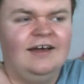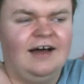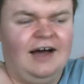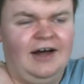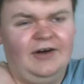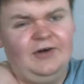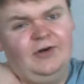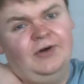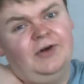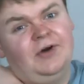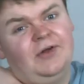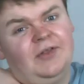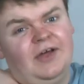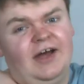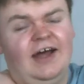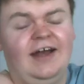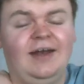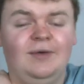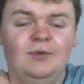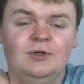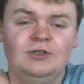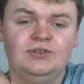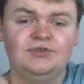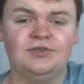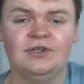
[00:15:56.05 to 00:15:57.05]
I don't know that
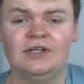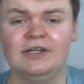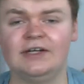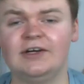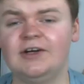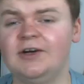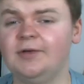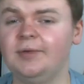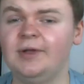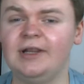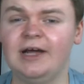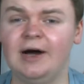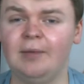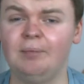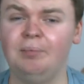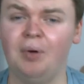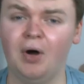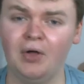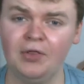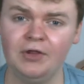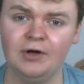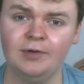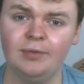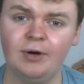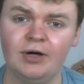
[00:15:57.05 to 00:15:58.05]
anyone's really going to be that
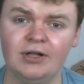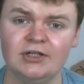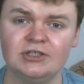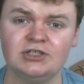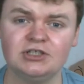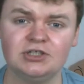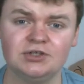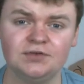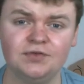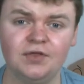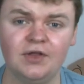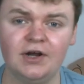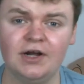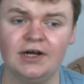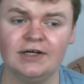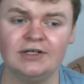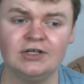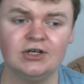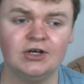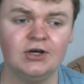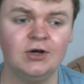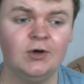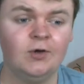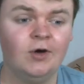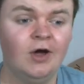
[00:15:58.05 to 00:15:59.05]
bothered about the stuff that I
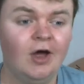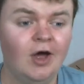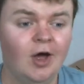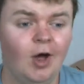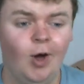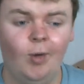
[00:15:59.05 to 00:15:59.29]
do.